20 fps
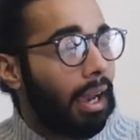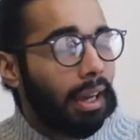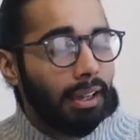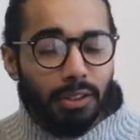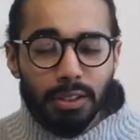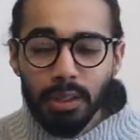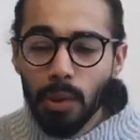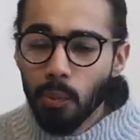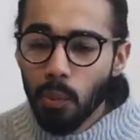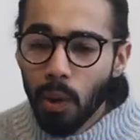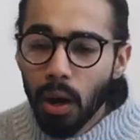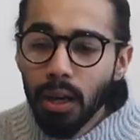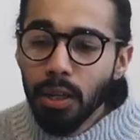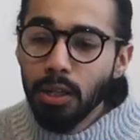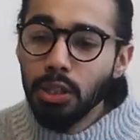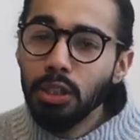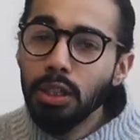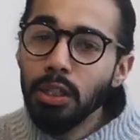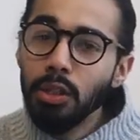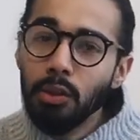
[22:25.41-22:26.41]
And I was like,
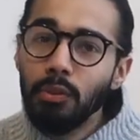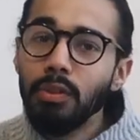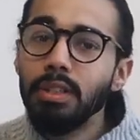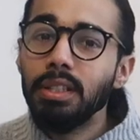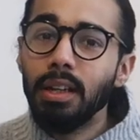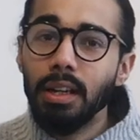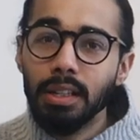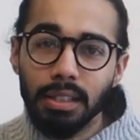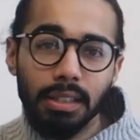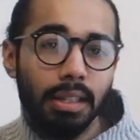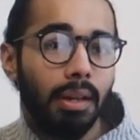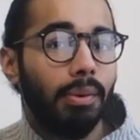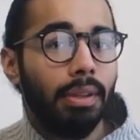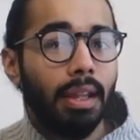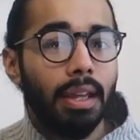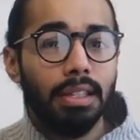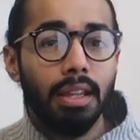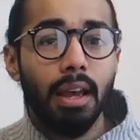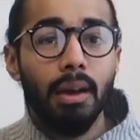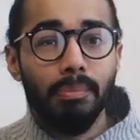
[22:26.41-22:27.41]
why is she not reciting that
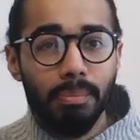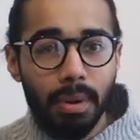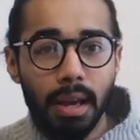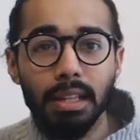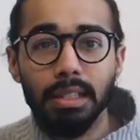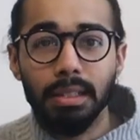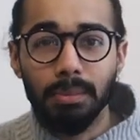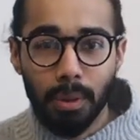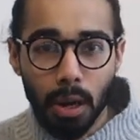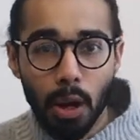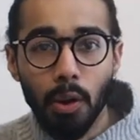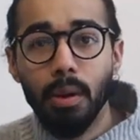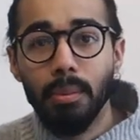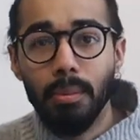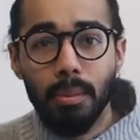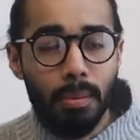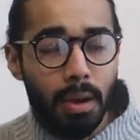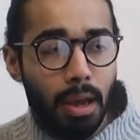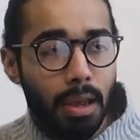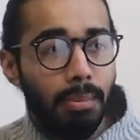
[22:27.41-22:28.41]
one? That's her best
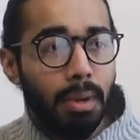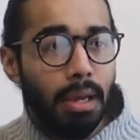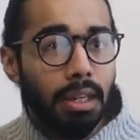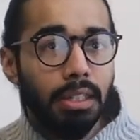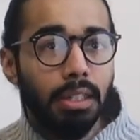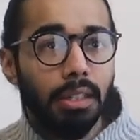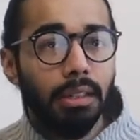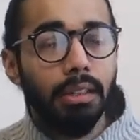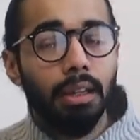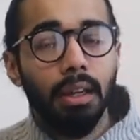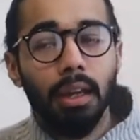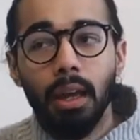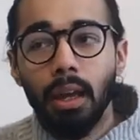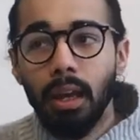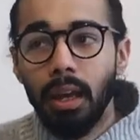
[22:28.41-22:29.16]
poem, in my opinion.